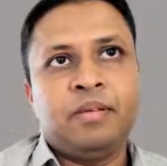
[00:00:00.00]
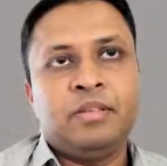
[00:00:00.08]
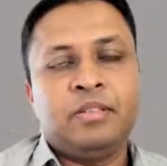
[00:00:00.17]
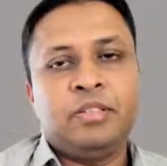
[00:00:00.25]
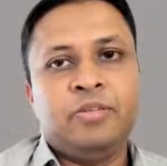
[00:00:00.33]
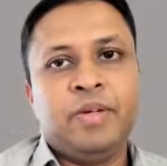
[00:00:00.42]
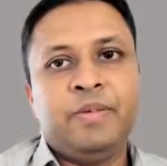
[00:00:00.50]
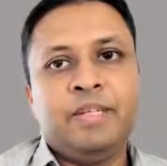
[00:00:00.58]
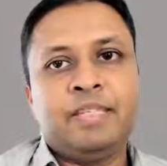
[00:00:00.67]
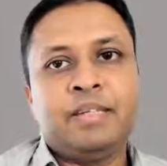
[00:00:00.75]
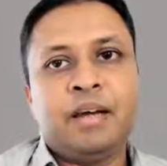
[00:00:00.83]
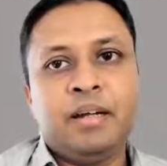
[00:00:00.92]
So we
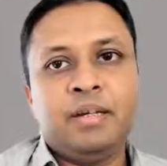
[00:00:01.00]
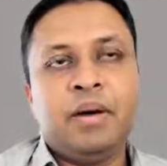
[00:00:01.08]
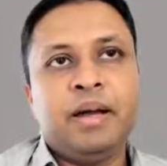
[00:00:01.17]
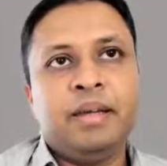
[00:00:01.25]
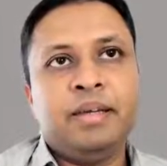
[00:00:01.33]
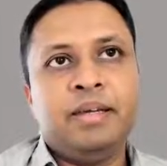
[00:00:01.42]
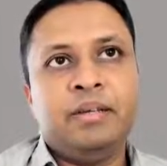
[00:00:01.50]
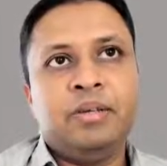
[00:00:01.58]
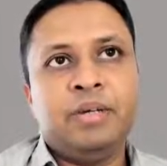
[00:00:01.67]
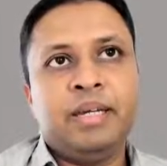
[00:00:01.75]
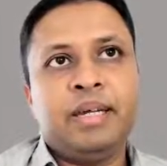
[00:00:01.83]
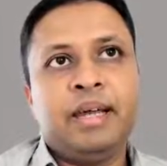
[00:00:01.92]
will start by
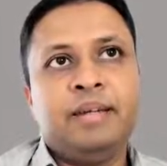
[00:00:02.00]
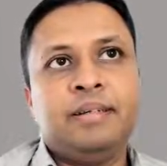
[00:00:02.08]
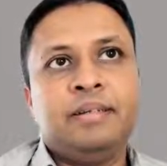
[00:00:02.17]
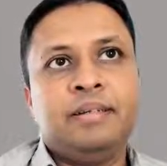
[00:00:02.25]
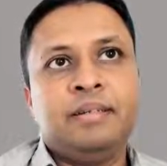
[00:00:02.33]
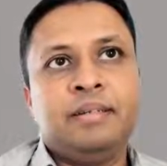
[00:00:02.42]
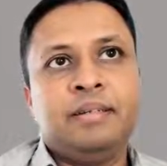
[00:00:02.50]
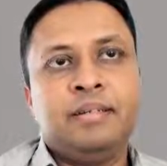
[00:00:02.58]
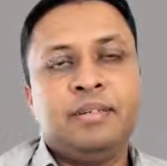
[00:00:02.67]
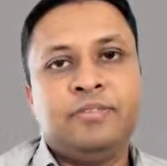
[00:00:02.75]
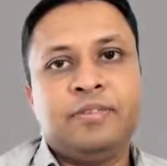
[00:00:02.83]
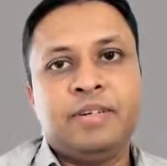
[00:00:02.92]
looking at
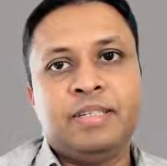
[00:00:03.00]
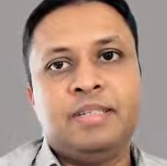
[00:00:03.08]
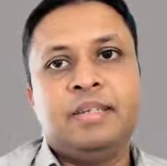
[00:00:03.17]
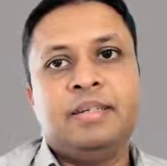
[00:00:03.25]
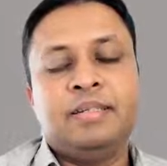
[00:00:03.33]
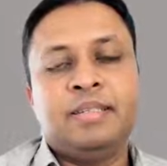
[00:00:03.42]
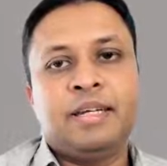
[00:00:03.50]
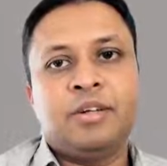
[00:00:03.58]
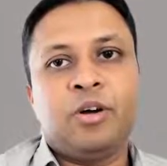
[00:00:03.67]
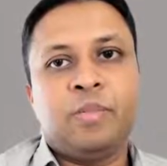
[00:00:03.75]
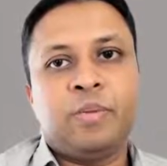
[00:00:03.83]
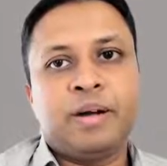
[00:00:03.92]
the first
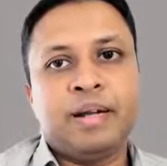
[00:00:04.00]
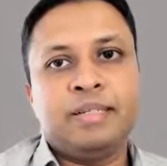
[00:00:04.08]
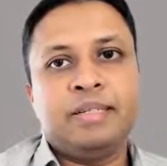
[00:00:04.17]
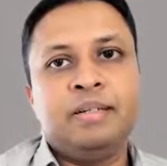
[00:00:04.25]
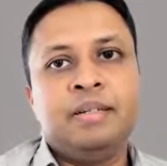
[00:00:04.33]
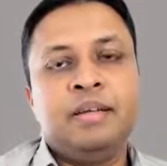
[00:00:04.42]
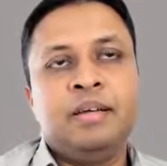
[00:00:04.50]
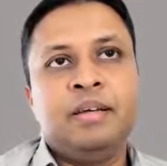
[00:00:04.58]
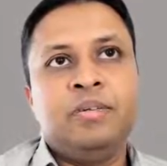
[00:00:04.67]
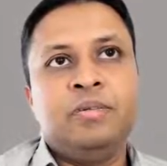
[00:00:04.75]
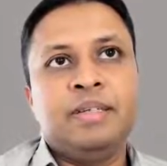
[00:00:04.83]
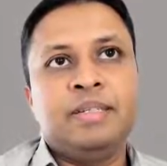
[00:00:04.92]
set operation,
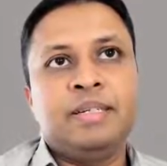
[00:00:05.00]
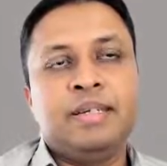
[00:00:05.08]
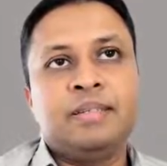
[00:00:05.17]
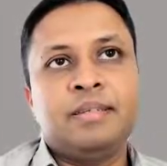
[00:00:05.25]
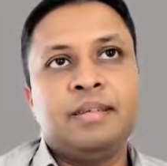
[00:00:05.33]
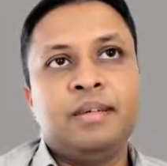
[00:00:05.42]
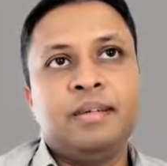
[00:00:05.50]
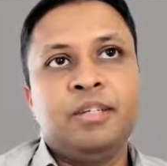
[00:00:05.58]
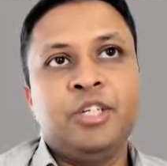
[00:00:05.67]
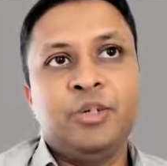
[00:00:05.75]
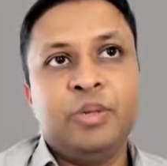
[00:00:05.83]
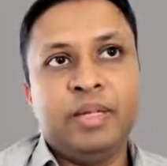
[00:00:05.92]
which is
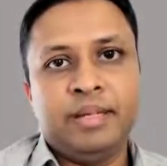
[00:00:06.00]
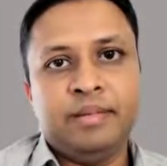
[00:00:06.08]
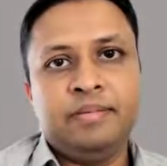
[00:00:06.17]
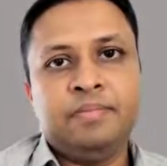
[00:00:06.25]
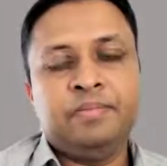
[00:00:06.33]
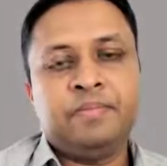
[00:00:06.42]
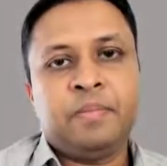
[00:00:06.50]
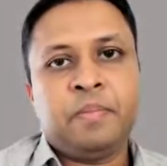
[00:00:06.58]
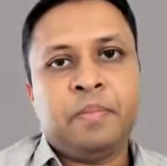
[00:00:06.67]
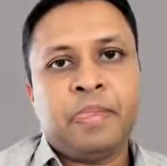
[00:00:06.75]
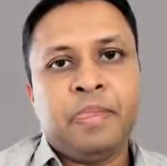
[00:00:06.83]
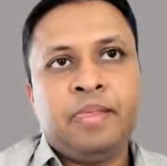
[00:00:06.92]
union.
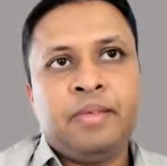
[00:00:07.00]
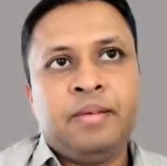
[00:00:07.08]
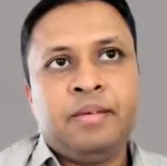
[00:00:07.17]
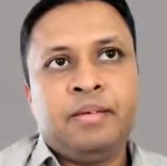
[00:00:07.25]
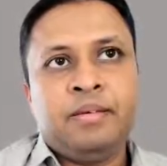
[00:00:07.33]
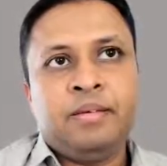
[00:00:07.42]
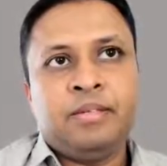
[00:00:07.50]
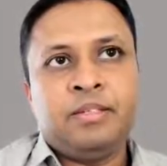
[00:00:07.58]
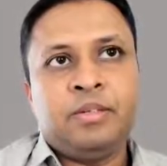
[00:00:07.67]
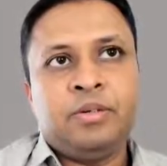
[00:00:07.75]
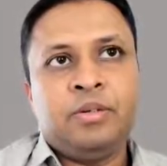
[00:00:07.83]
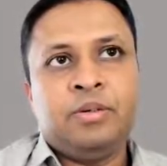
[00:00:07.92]

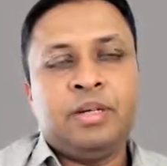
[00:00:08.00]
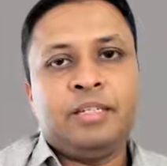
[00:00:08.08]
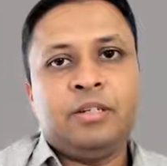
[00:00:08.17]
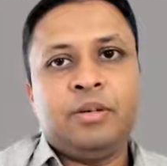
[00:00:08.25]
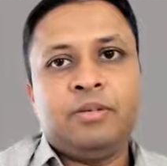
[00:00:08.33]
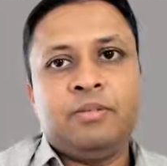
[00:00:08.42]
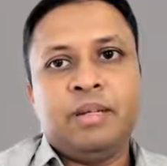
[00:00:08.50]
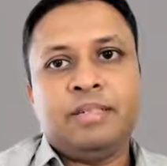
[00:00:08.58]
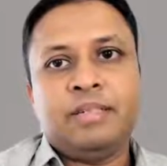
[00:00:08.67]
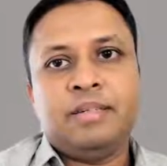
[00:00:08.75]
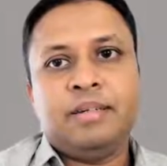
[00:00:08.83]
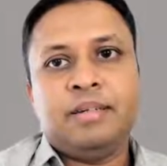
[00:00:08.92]
So let's
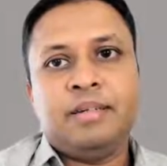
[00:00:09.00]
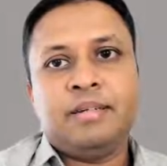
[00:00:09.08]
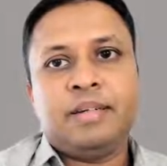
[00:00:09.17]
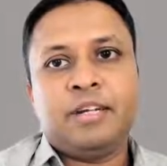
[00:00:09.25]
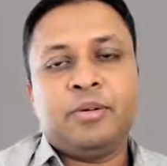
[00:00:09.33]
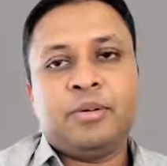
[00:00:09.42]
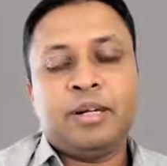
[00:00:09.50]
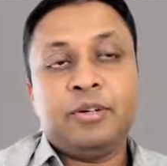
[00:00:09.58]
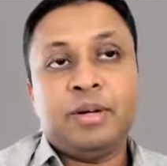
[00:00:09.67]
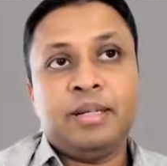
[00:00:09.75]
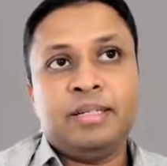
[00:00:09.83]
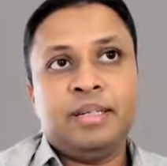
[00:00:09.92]
try
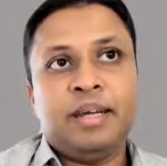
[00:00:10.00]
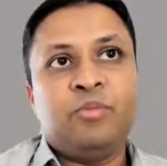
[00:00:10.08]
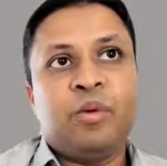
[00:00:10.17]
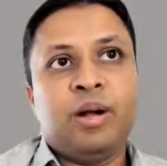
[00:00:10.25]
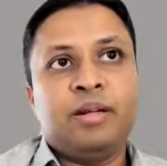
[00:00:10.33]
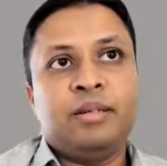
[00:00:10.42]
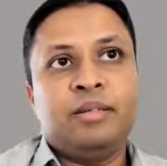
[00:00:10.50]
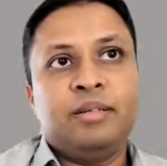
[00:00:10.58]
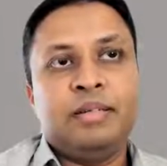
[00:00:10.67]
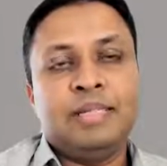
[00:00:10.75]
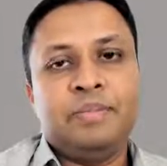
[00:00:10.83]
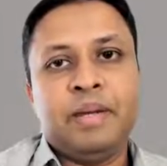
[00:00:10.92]
to understand what
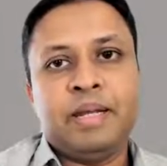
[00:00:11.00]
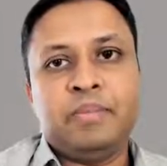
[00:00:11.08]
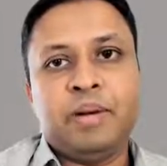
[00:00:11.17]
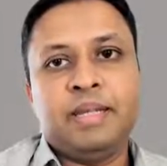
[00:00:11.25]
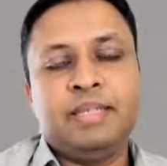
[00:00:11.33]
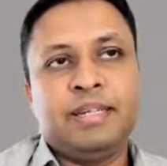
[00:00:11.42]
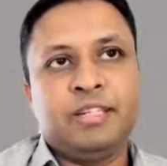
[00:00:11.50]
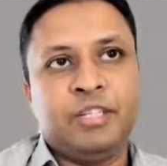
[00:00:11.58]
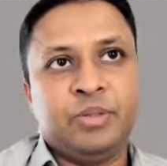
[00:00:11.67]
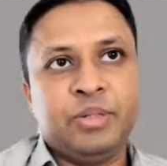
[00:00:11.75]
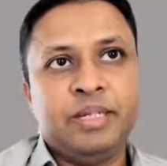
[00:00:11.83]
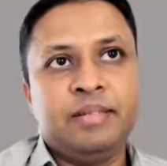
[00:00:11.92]
is meant by set
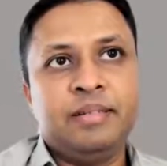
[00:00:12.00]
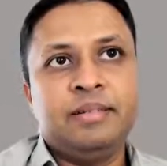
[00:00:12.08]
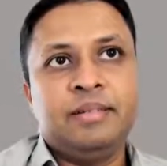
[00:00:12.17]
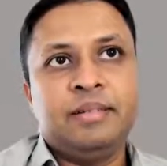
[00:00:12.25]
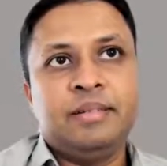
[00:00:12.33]
union.